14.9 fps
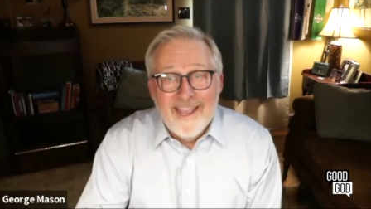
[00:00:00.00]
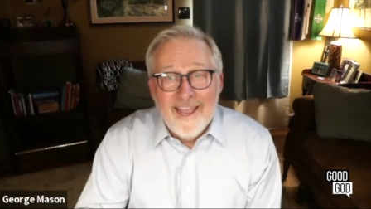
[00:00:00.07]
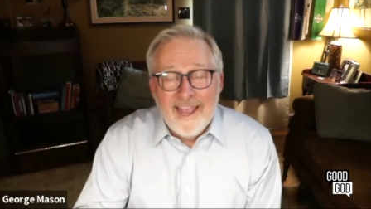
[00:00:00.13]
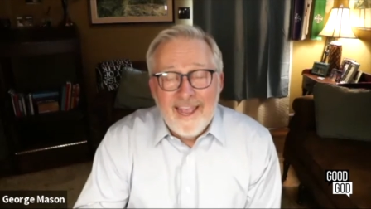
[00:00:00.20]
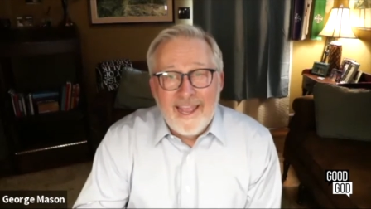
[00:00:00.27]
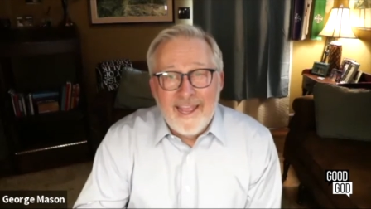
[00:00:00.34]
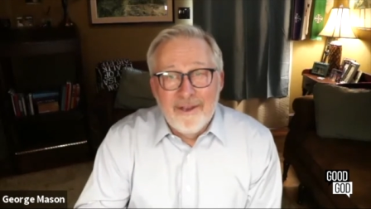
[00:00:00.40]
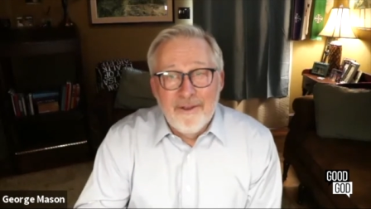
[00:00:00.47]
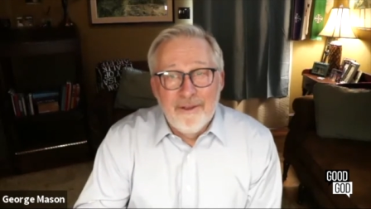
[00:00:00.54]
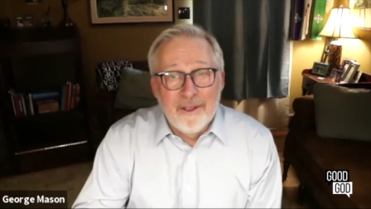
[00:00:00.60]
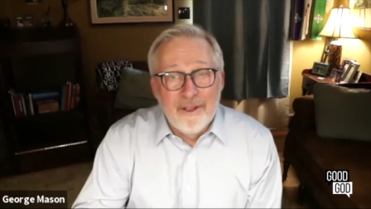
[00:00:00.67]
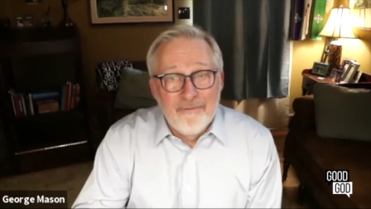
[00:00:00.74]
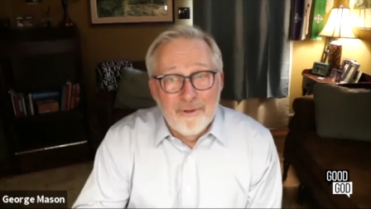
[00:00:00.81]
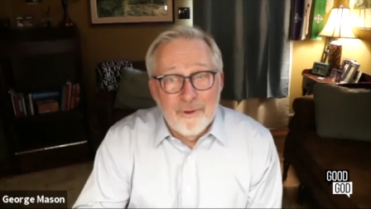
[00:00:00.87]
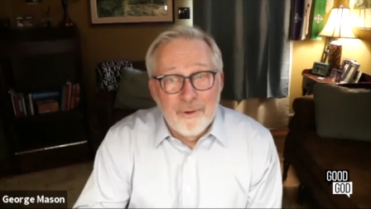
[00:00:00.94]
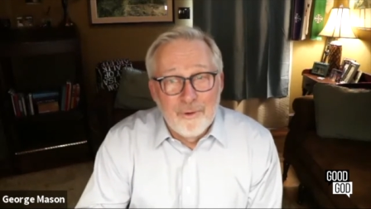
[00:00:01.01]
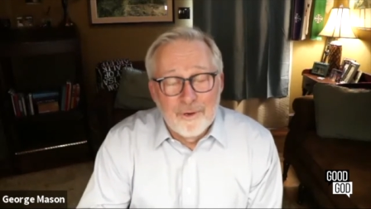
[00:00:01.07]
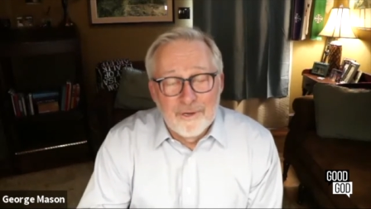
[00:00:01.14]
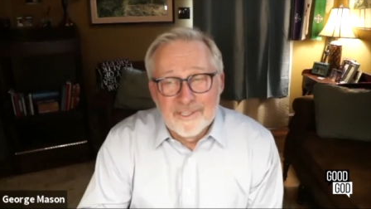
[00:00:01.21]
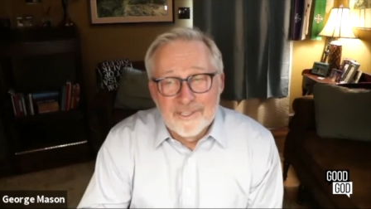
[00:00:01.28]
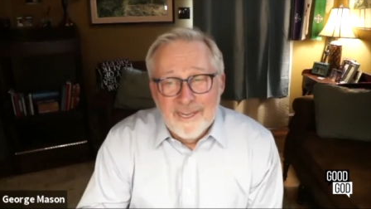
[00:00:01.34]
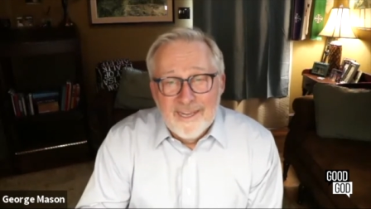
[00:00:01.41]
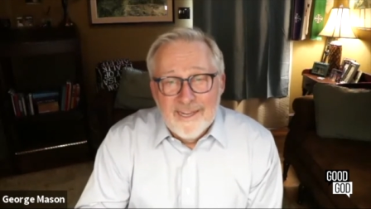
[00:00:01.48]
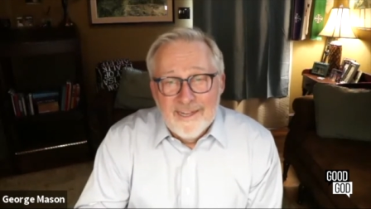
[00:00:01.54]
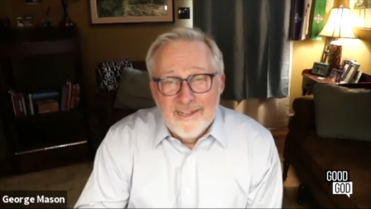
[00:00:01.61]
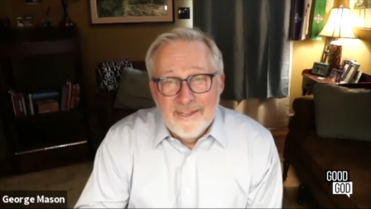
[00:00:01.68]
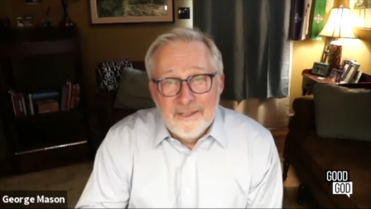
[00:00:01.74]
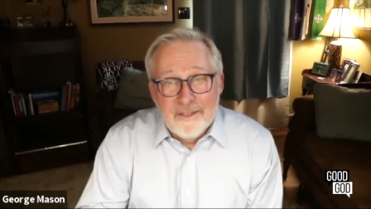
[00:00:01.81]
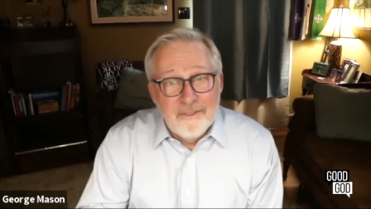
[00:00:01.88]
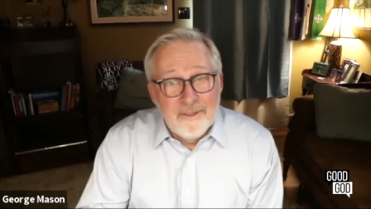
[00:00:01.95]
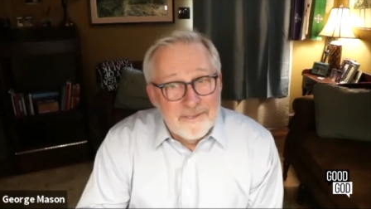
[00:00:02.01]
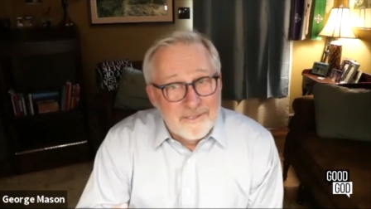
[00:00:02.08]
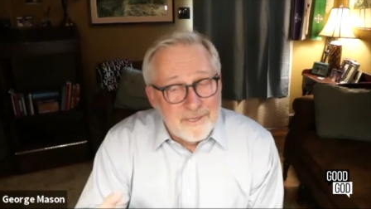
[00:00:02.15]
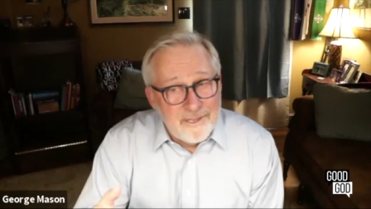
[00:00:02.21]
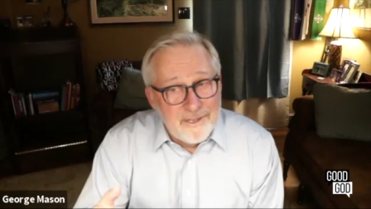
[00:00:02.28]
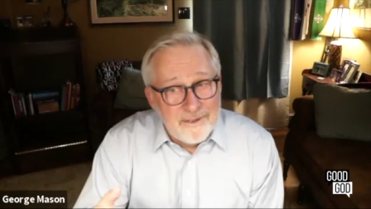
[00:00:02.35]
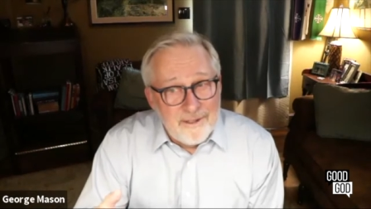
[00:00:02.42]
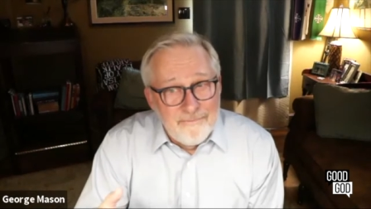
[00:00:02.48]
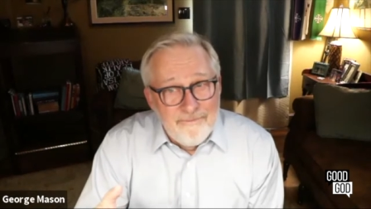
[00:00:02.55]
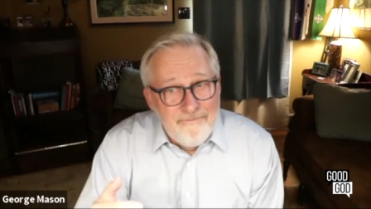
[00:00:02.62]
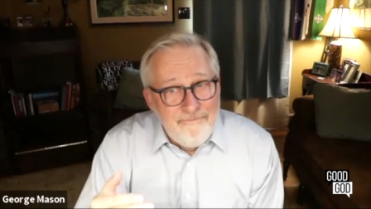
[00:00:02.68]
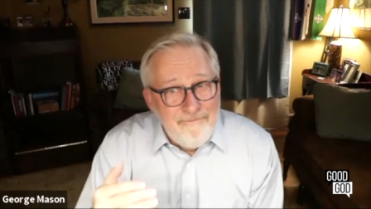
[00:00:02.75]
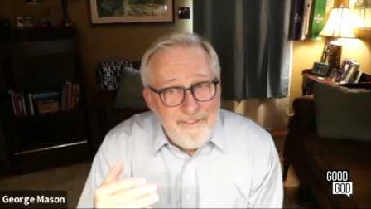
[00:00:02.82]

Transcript: and of course, there's a